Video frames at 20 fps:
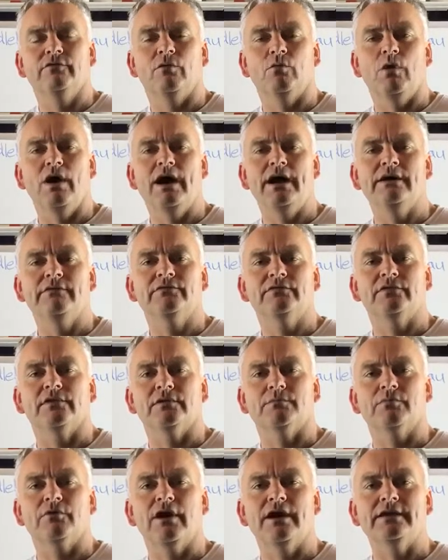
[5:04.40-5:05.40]
for waves that
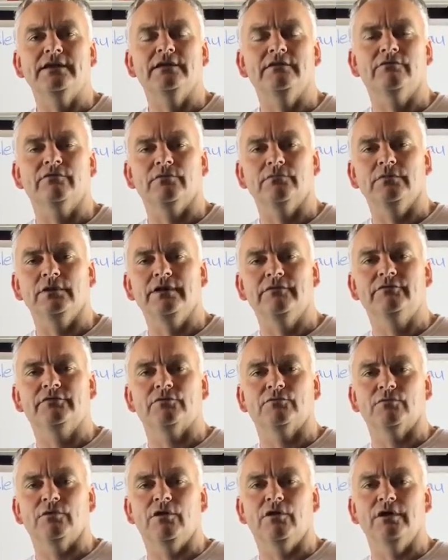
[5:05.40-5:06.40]
are breaking from left
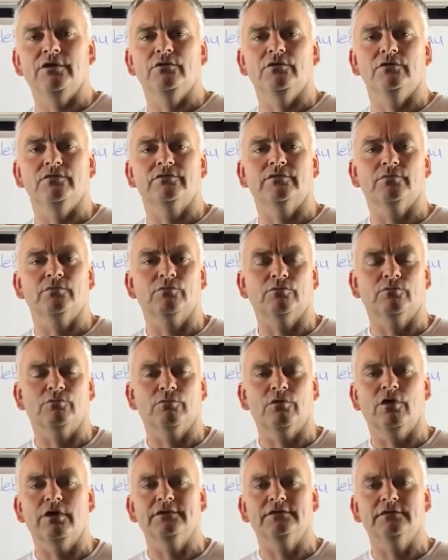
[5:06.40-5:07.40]
to right or from
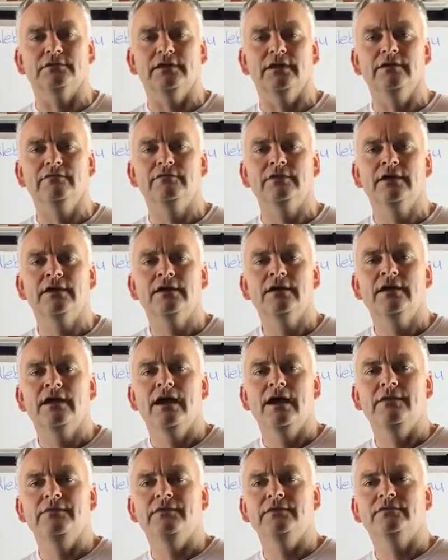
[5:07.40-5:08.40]
right to left,
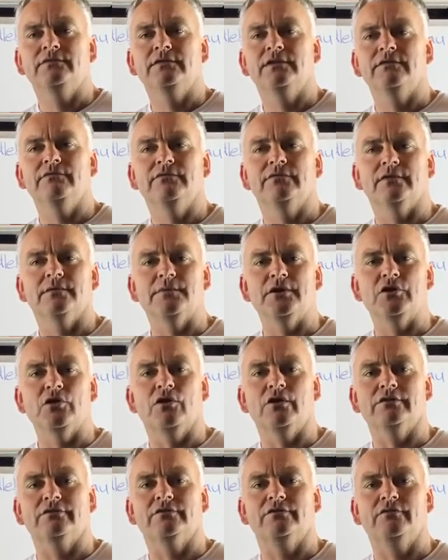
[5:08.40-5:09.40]
and this gives them a
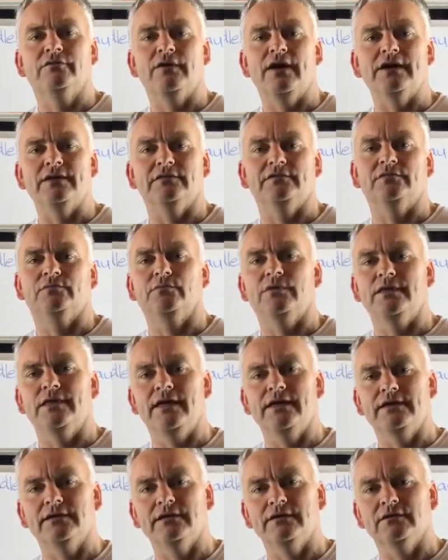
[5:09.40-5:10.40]
nice face where
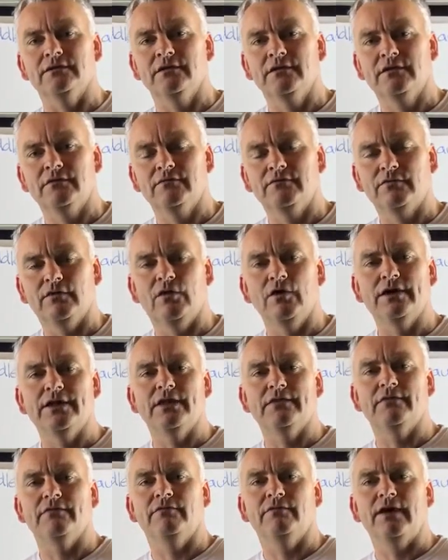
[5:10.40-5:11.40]
they can fly
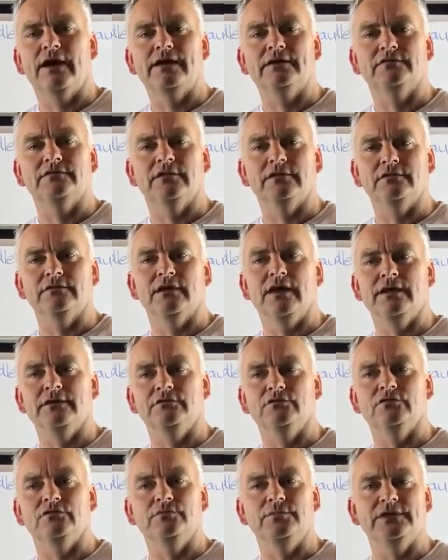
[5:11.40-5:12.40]
down the face
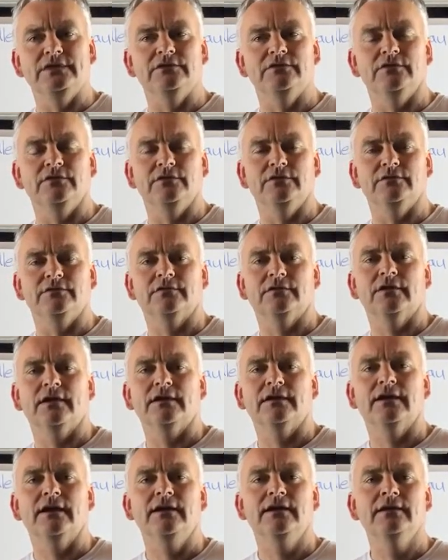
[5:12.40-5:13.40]
and do big turns,
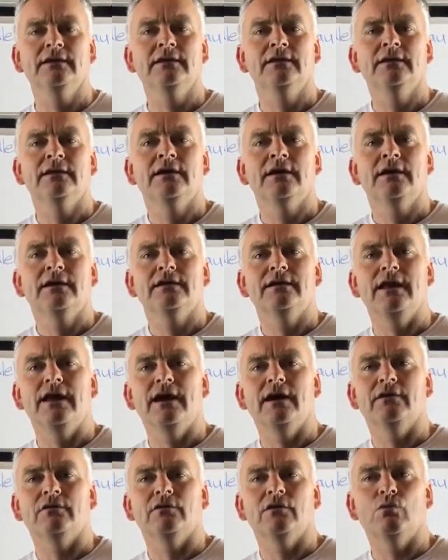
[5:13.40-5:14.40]
okay?
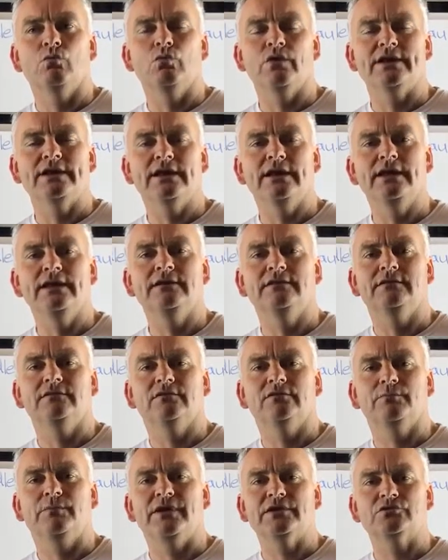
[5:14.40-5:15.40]
Now, we need
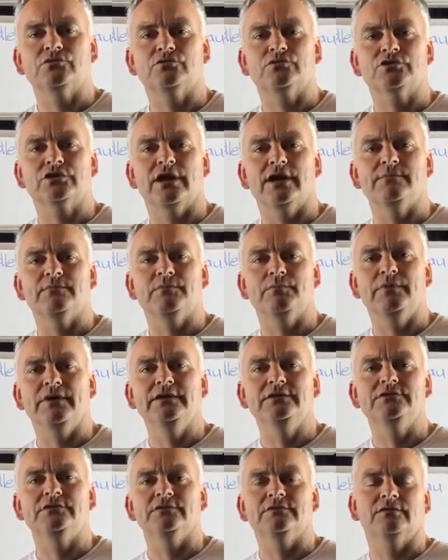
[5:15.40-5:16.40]
special shaped
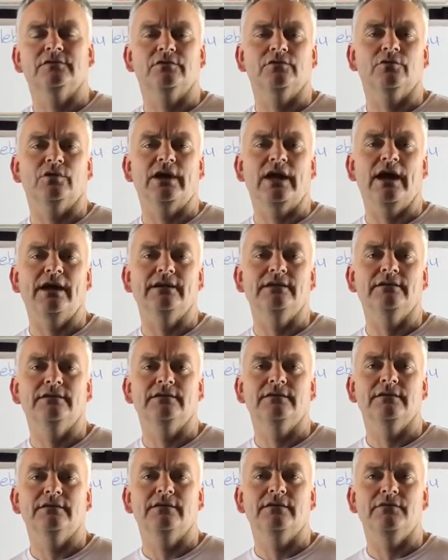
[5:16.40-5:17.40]
beaches to create
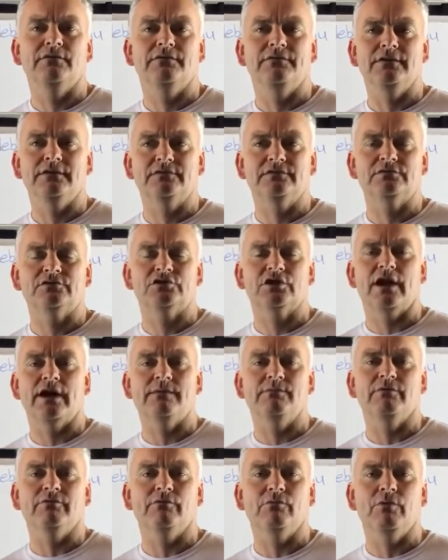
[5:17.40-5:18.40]
this
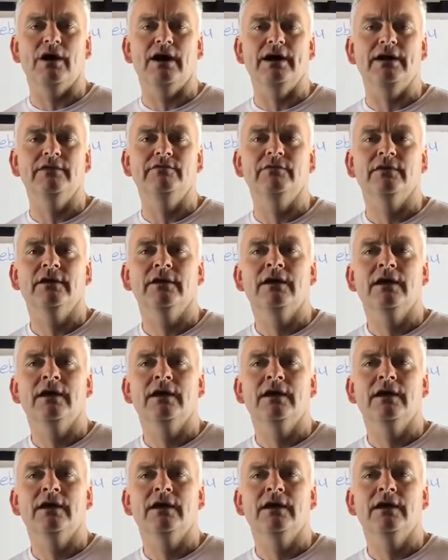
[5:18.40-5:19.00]
shape of wave,